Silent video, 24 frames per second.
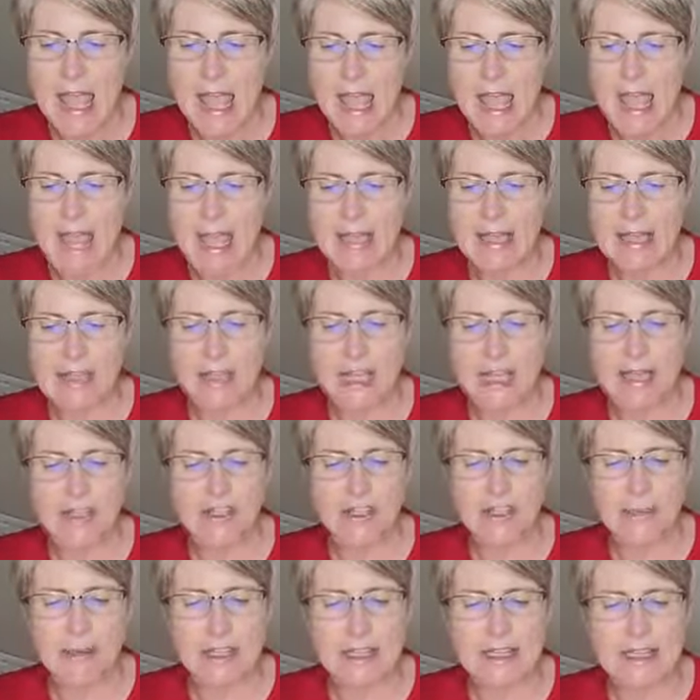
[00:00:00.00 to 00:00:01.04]
is
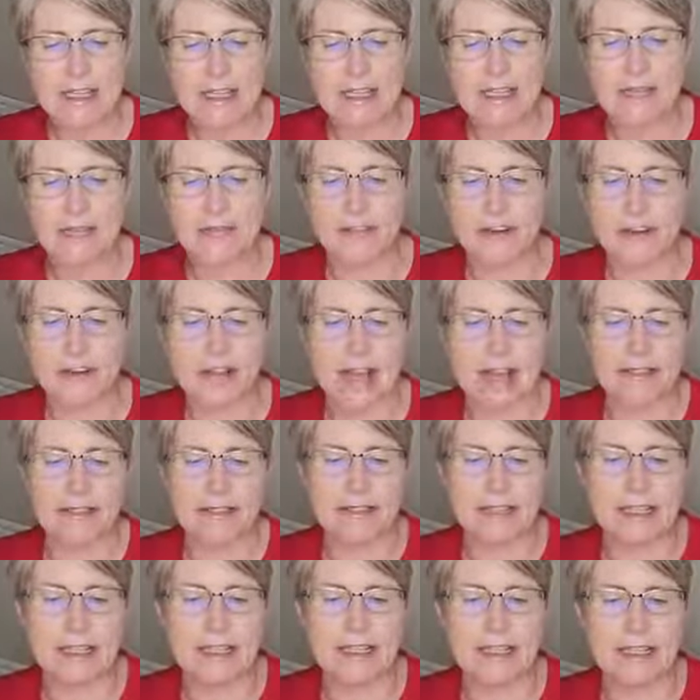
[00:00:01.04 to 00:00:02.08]
some ideas for your
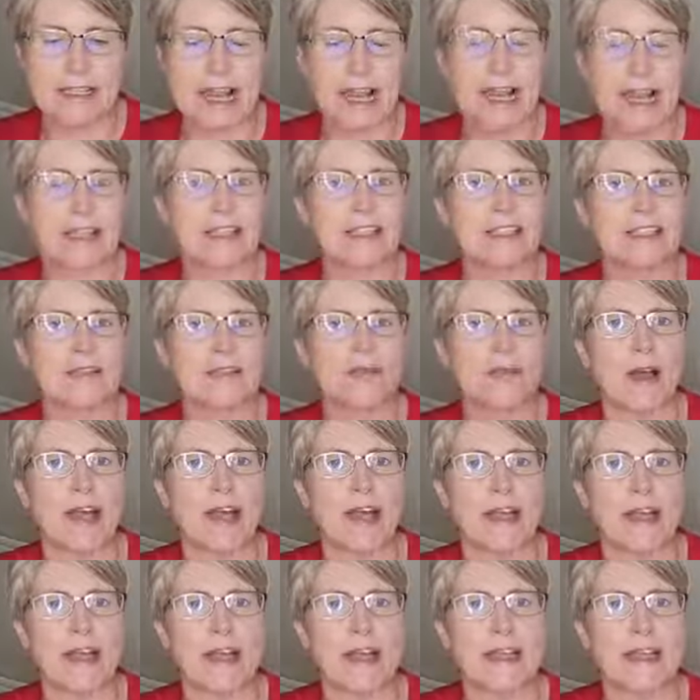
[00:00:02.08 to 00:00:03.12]
healthy snacks as
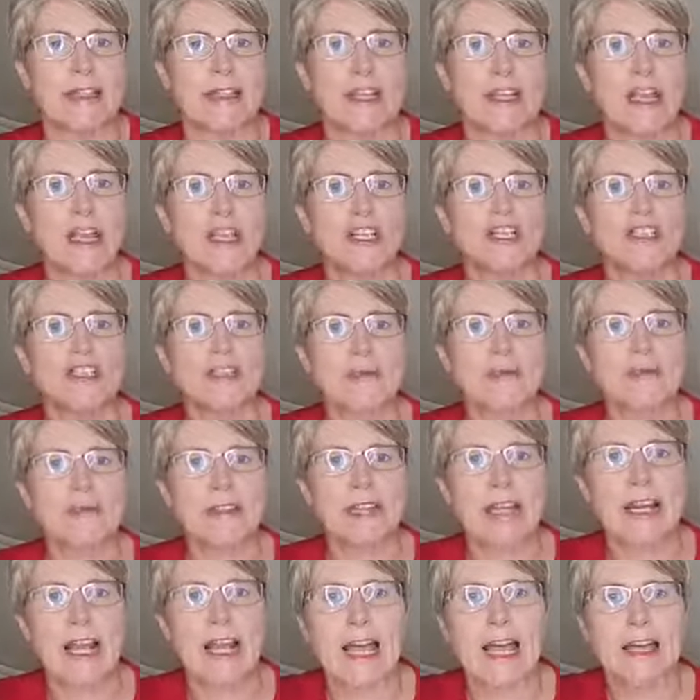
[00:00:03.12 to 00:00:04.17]
well. Is
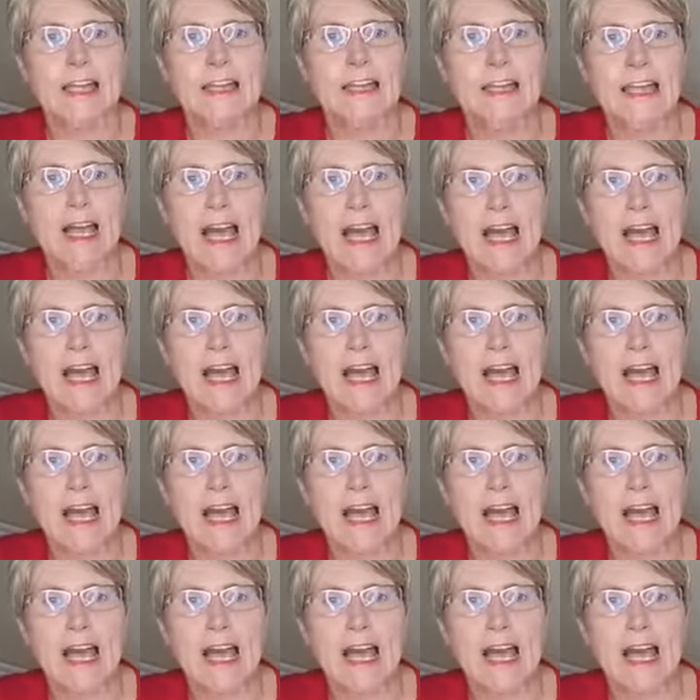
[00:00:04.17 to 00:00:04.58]
something like,